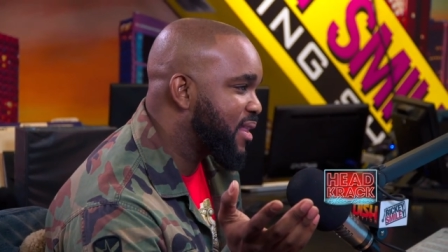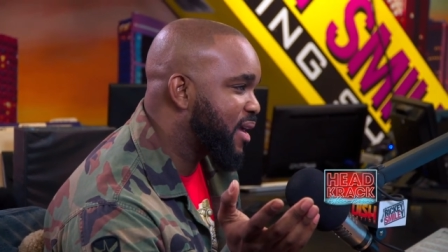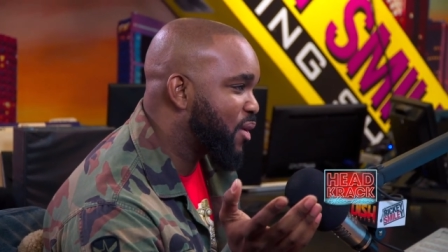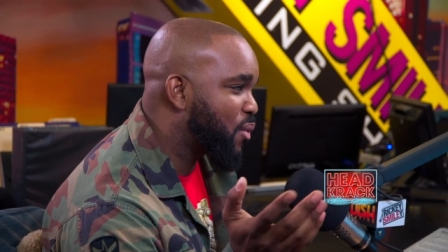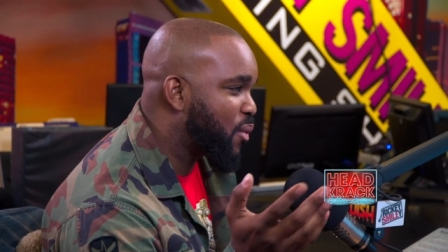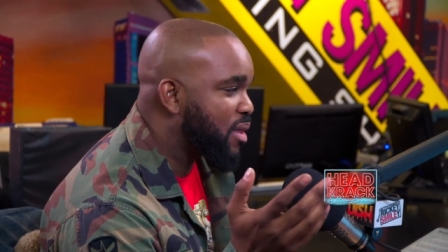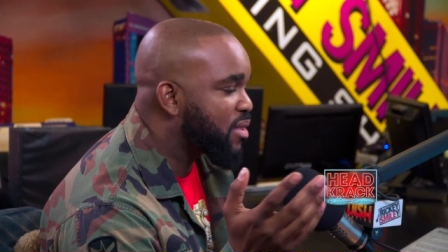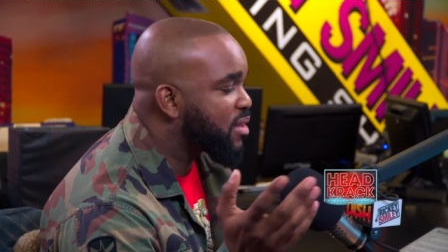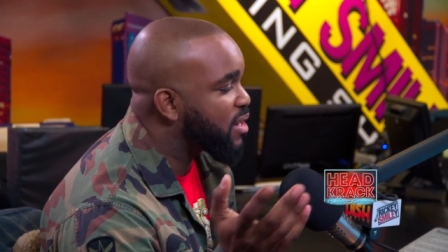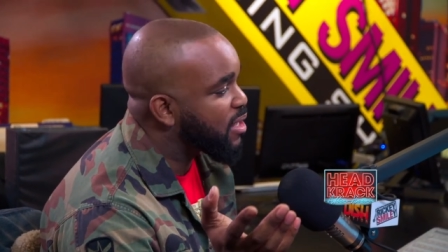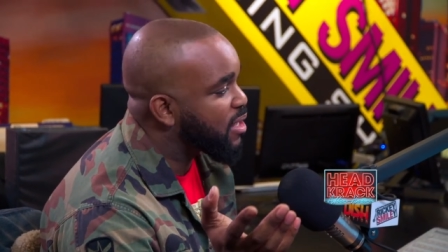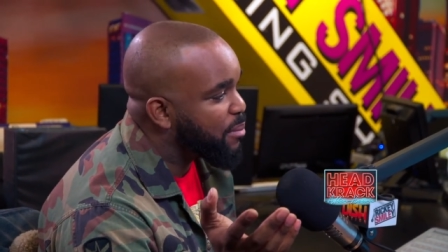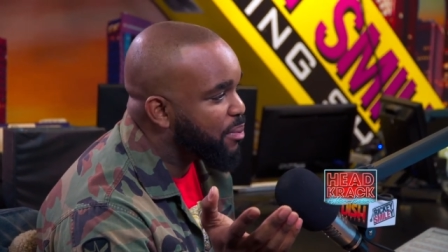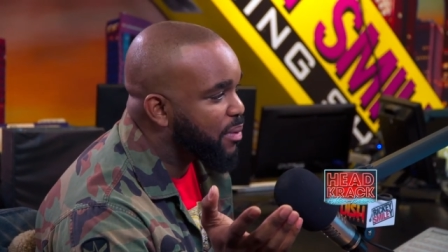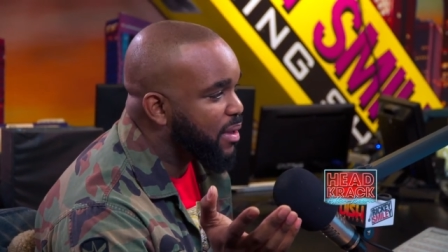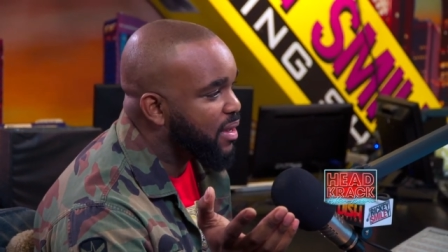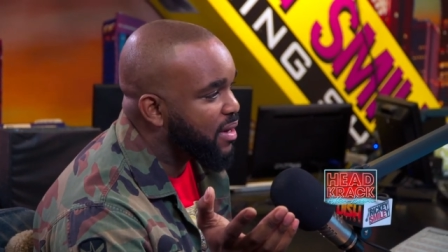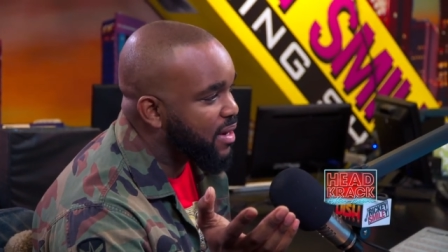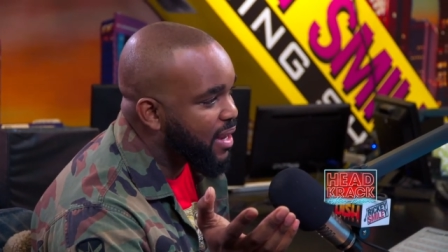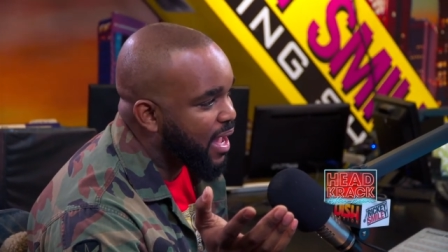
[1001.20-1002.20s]
like, mm-hmm. whether they could
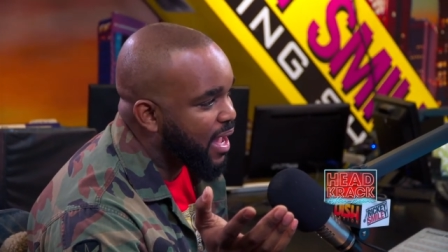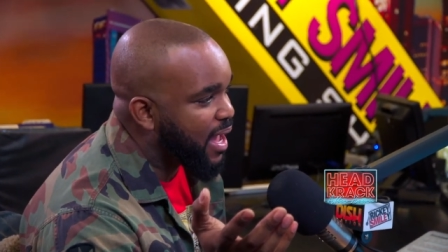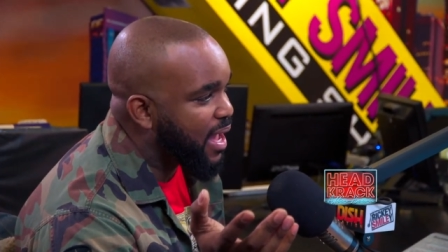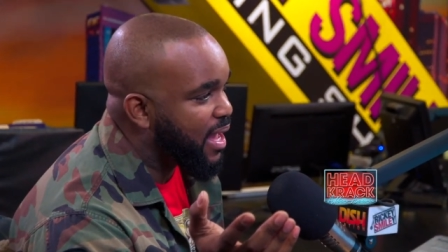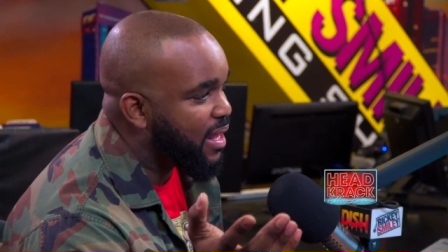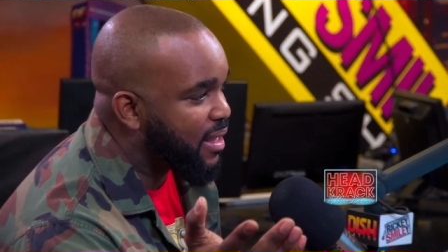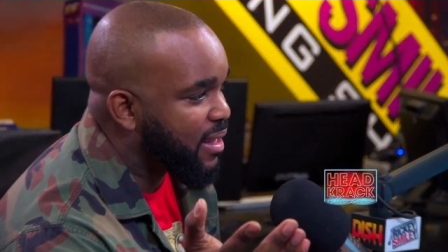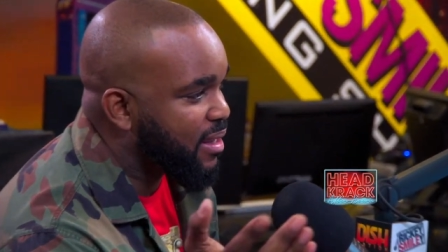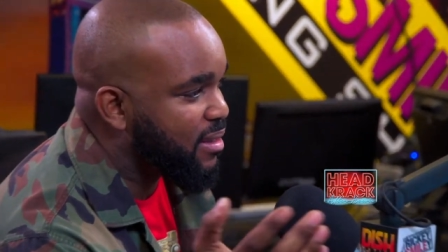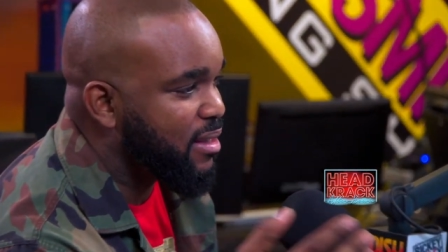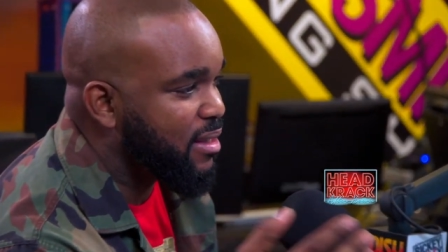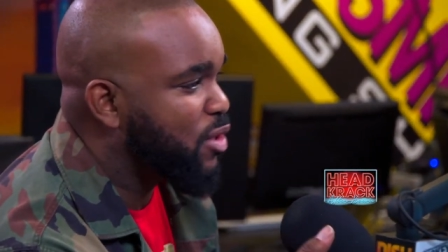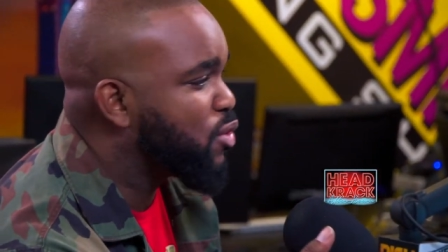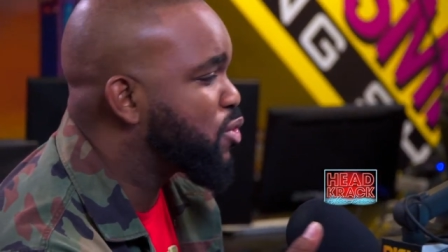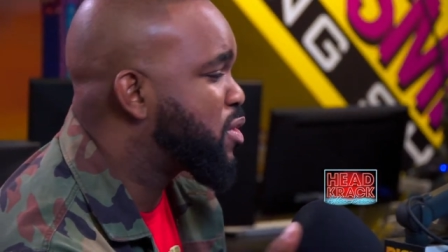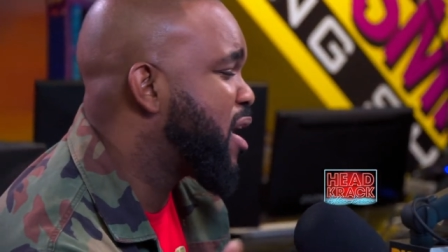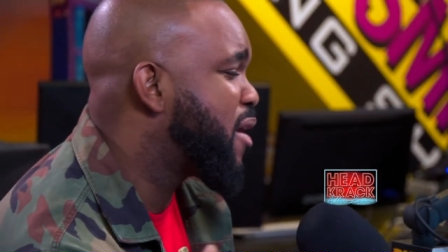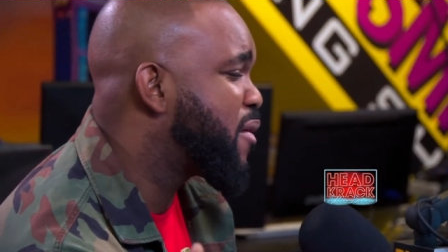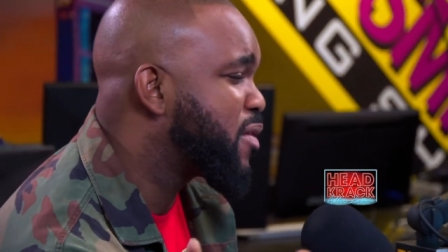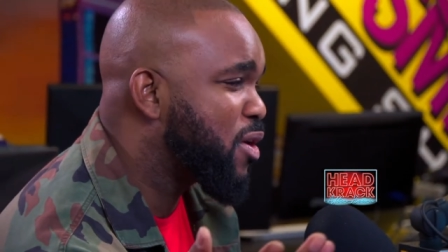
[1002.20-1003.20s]
play or not. Like, I think
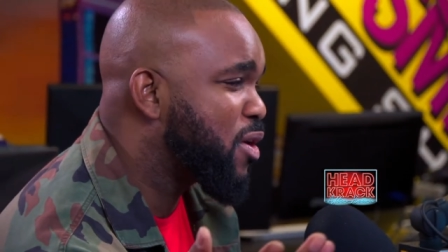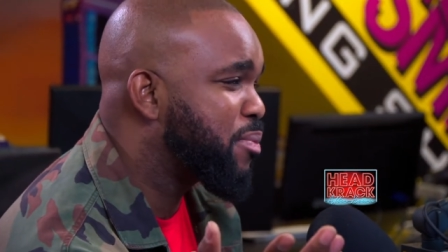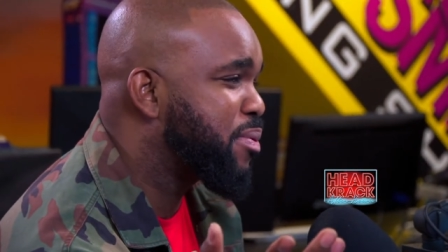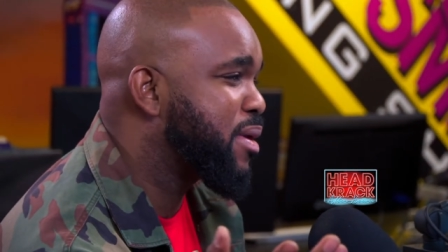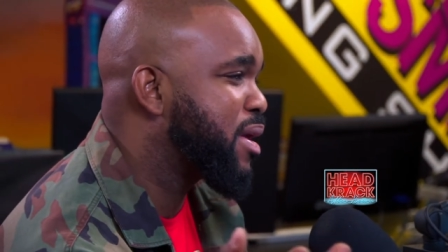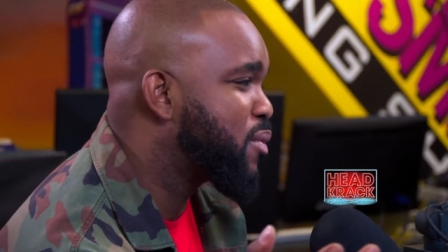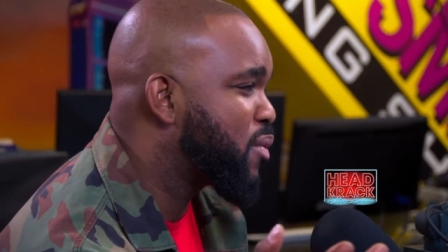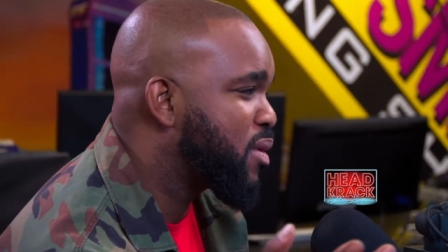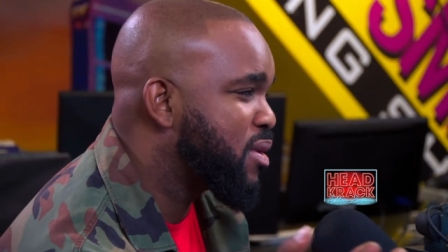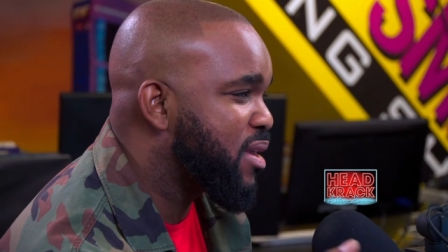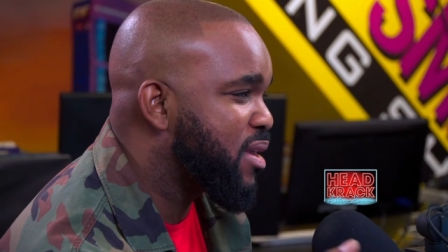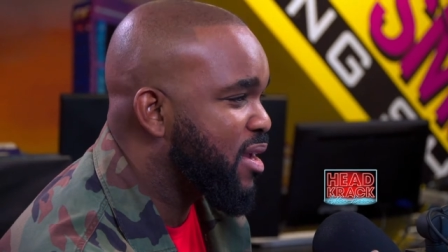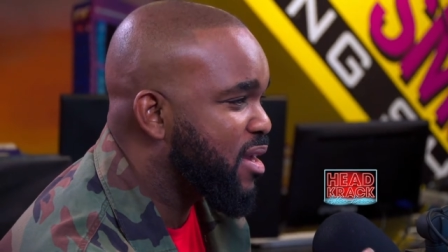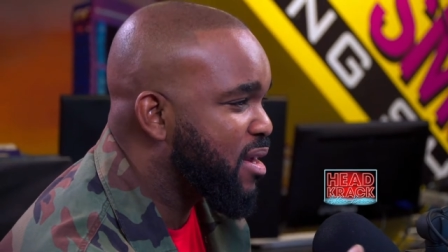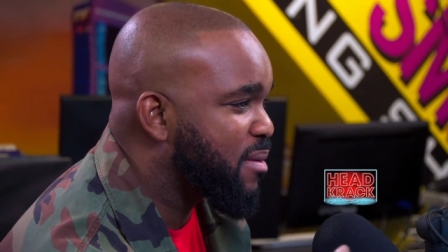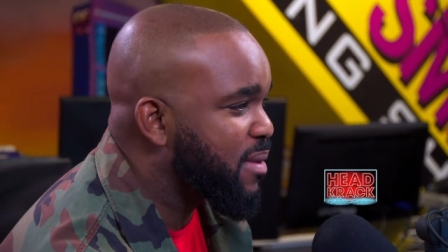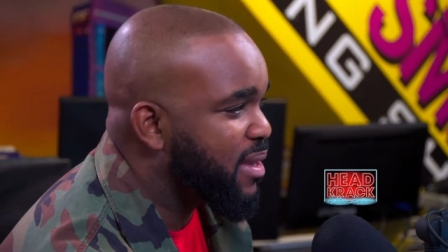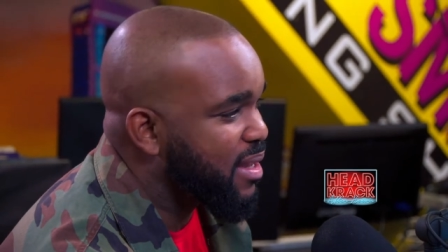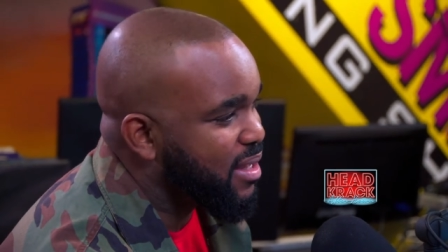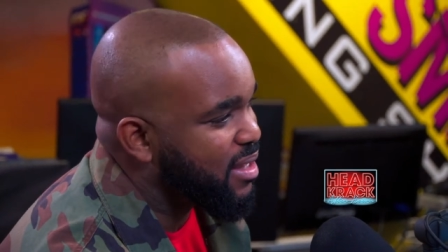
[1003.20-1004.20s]
Lil Terrio played one year,
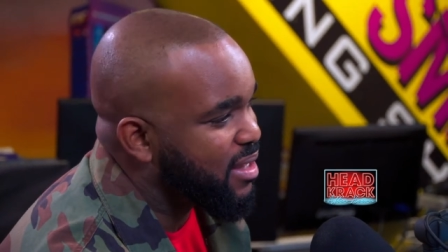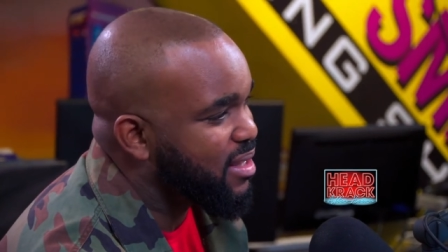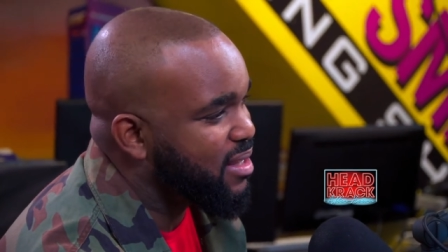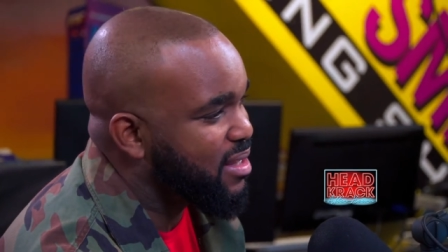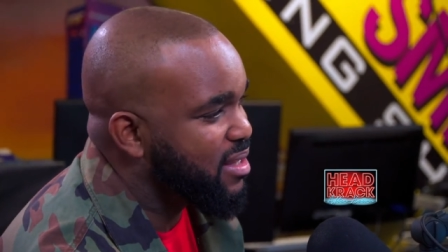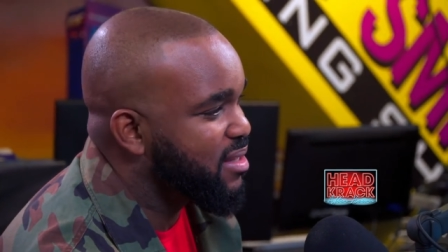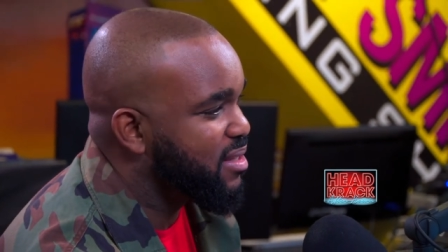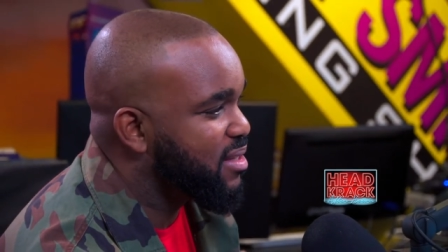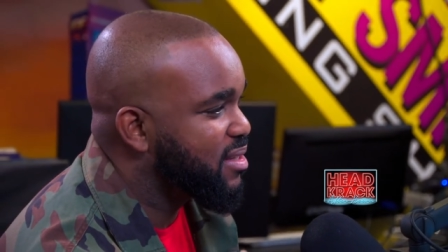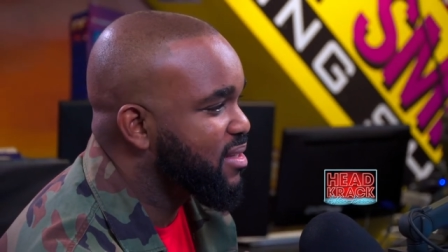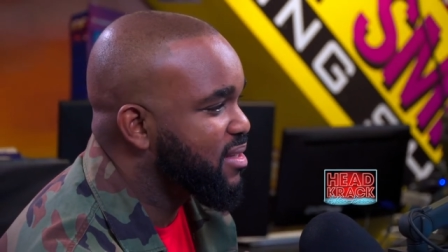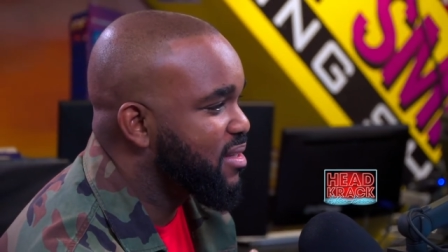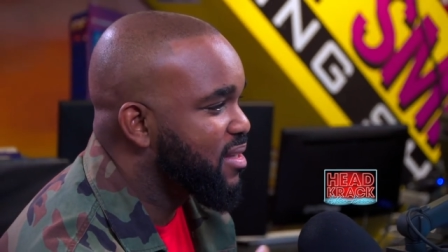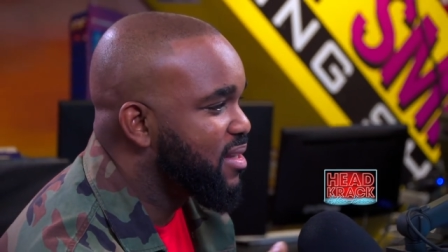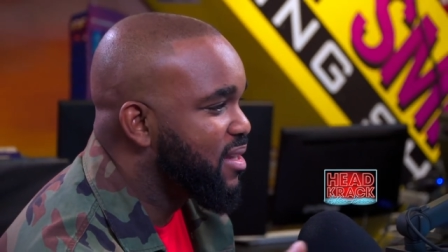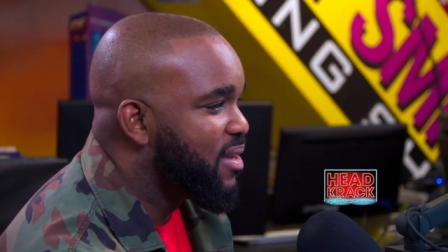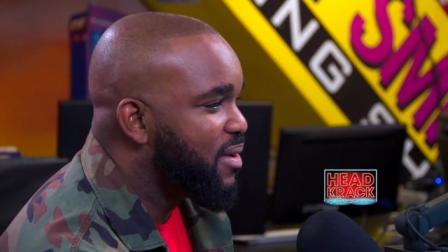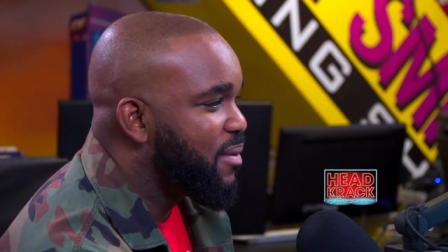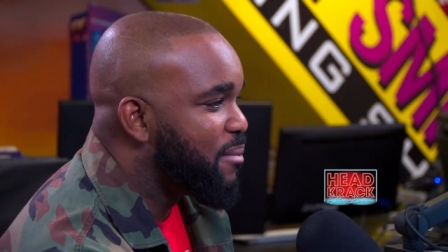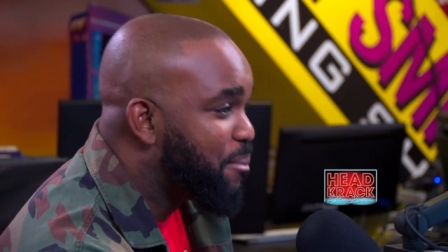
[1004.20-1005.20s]
and I'm like, eh.
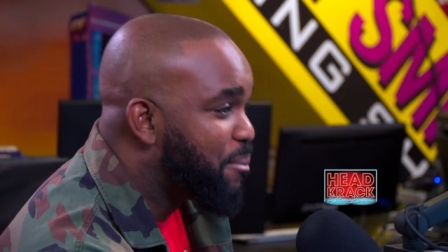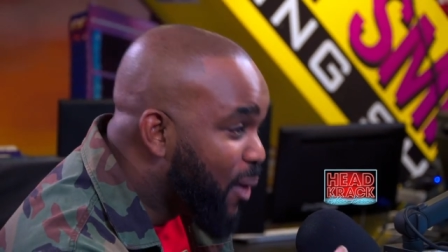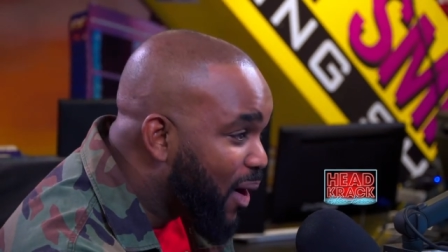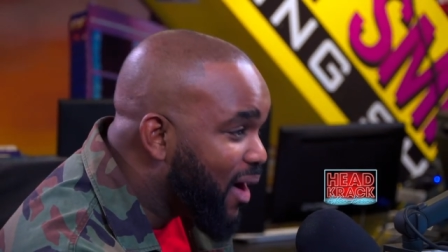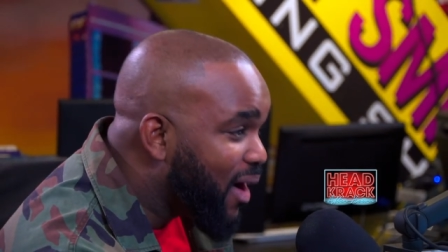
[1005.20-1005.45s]
Yeah.